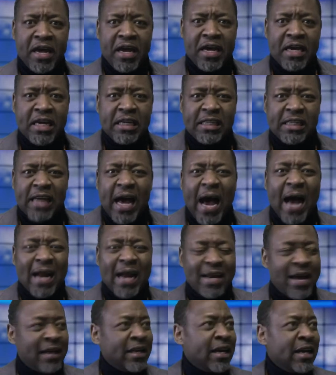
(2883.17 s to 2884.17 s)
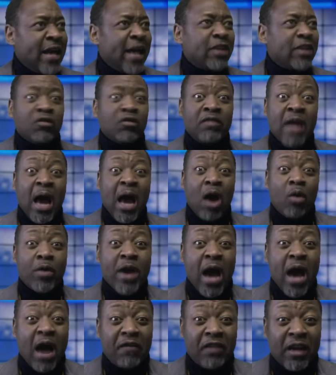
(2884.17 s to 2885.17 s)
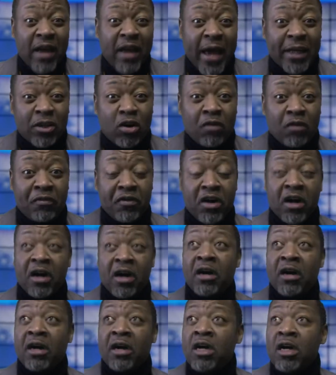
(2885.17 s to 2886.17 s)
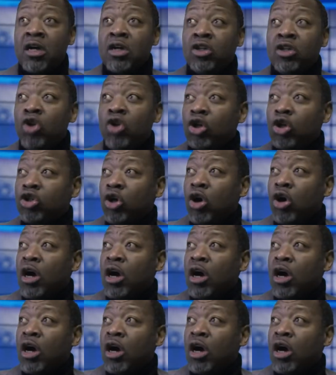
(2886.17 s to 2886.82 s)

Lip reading: Isa Alia, the likes of, now we have the likes of Dr.